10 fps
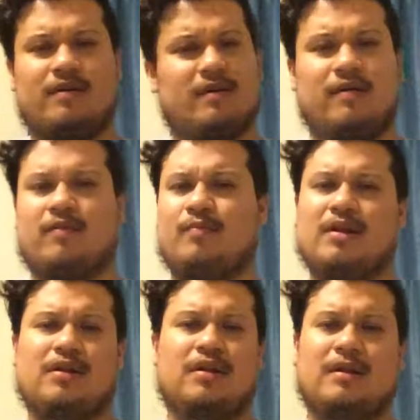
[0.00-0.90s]
it's been
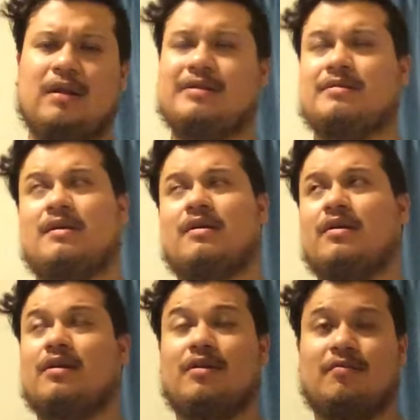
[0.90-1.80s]
a
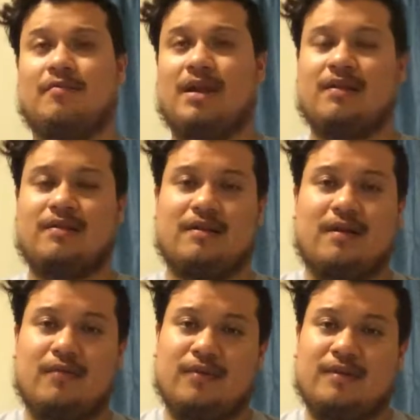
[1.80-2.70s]
good little minute since I
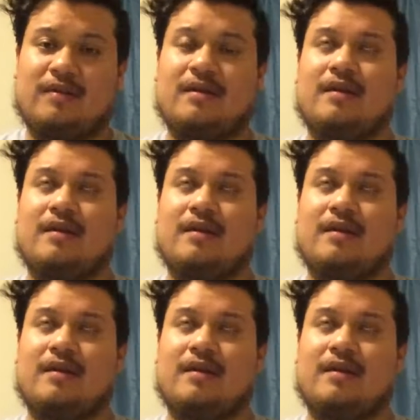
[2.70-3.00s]
was,